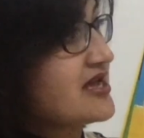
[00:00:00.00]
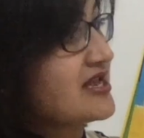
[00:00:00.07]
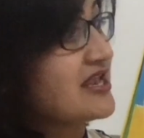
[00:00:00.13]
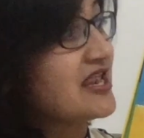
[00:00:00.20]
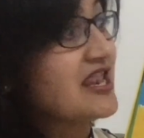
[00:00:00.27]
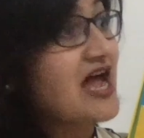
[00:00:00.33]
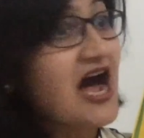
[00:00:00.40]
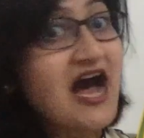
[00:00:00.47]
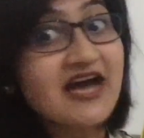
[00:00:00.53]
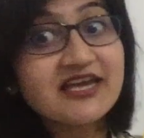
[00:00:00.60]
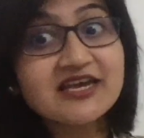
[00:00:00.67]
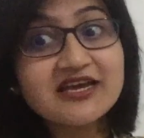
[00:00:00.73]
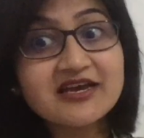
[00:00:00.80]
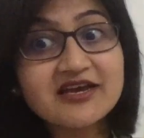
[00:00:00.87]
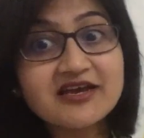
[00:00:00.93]

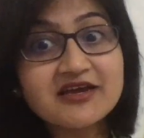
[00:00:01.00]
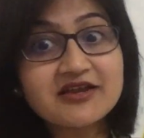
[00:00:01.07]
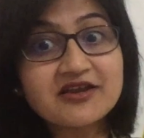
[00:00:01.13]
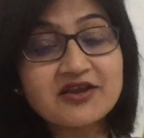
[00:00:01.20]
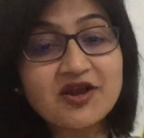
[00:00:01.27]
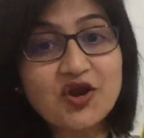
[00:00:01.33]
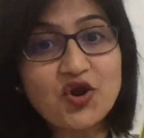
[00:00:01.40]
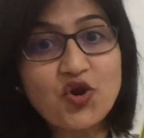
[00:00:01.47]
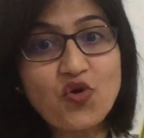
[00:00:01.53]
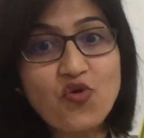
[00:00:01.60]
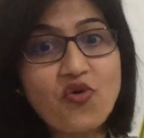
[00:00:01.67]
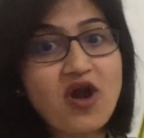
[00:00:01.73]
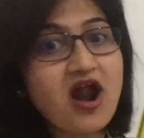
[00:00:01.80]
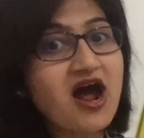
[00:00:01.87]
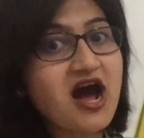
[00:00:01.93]
Lion,
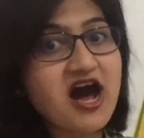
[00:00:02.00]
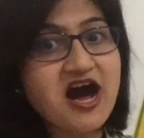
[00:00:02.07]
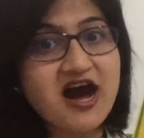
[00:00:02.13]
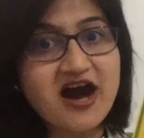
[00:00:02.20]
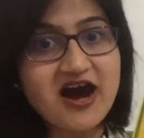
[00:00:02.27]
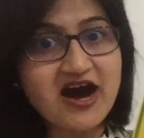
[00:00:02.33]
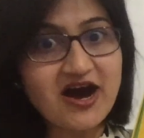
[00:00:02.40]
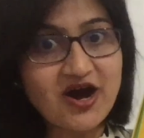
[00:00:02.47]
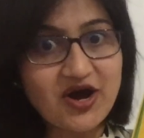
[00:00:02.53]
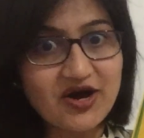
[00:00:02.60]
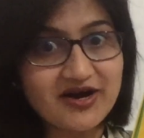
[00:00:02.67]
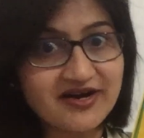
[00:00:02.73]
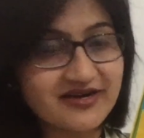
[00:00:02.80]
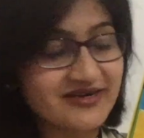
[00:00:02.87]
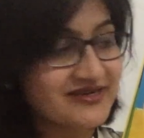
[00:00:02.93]
Gora.
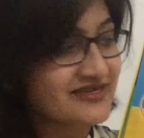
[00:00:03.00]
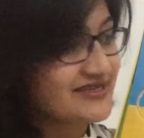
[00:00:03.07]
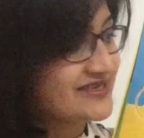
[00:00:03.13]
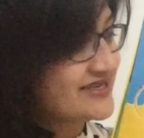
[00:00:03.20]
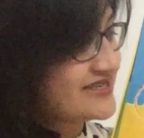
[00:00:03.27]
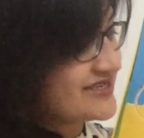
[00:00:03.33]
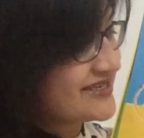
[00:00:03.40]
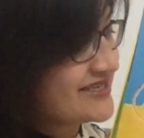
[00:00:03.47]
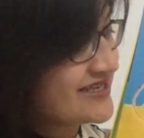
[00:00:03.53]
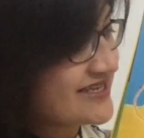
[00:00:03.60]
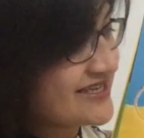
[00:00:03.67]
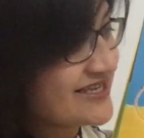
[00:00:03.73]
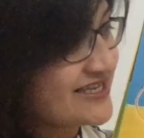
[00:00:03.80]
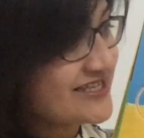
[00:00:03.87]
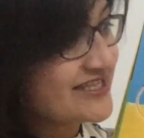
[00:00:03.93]

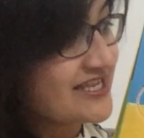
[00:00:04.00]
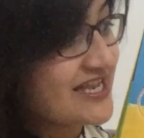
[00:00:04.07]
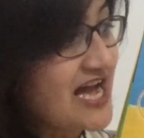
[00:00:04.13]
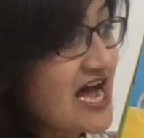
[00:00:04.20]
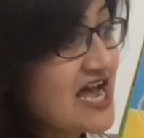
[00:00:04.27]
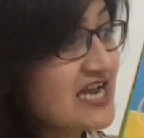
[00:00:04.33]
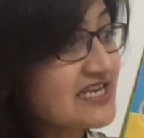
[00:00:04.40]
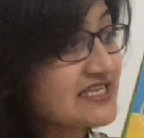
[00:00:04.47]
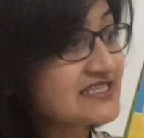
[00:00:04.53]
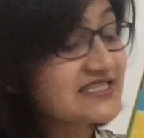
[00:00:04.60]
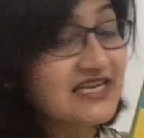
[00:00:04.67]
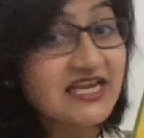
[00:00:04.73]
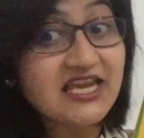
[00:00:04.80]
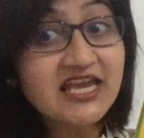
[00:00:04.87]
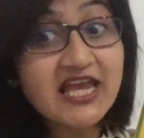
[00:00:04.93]
The lion is the
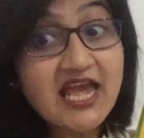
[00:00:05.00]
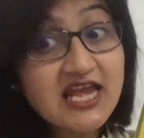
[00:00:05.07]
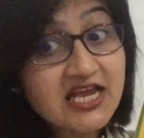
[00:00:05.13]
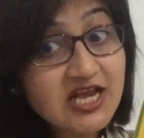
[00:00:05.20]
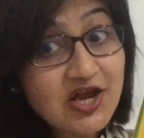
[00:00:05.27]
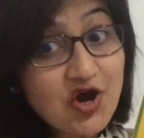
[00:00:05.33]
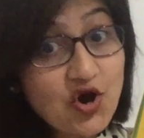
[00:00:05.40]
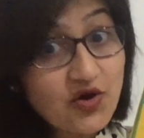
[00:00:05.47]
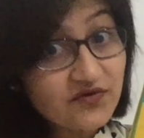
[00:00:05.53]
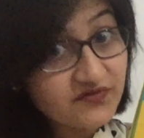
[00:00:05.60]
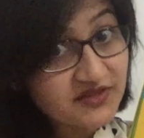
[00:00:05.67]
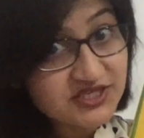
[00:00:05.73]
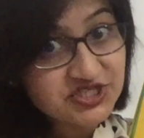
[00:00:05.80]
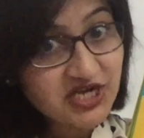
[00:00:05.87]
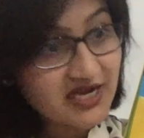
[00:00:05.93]
king of
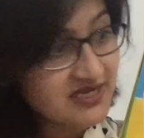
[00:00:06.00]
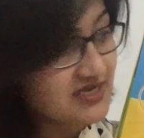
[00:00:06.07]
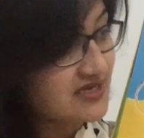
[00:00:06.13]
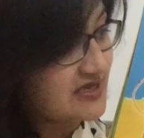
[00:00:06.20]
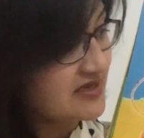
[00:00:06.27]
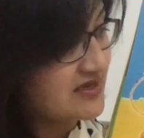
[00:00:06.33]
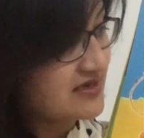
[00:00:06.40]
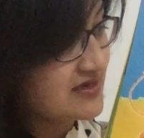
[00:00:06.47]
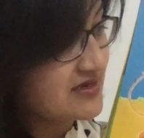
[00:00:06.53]
the jungle.